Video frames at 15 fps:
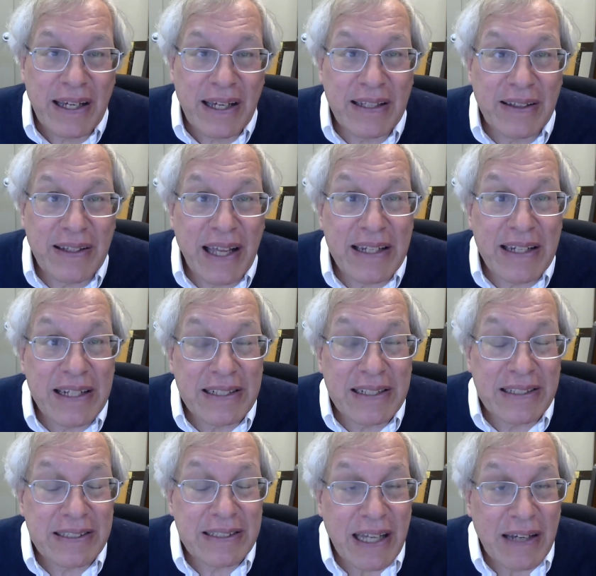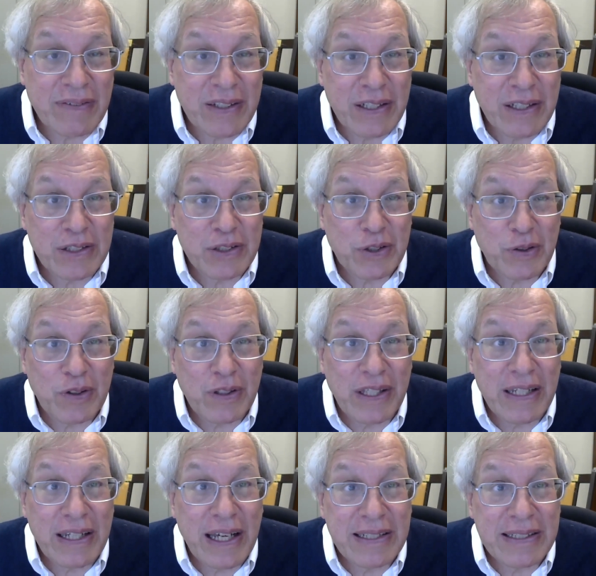In the late 1970s,
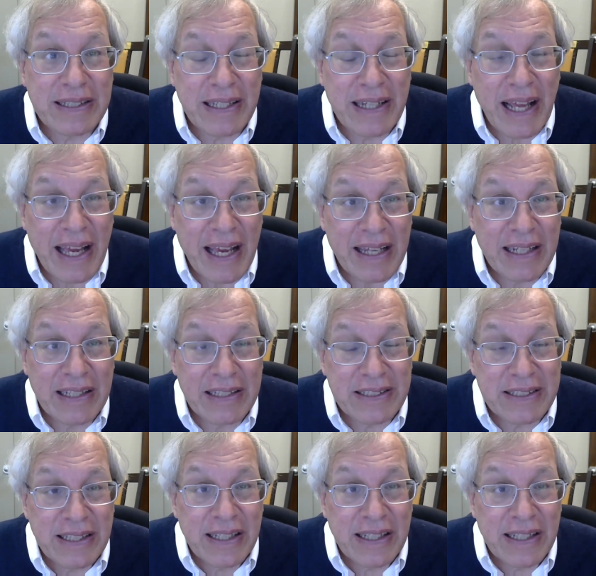early 1980s,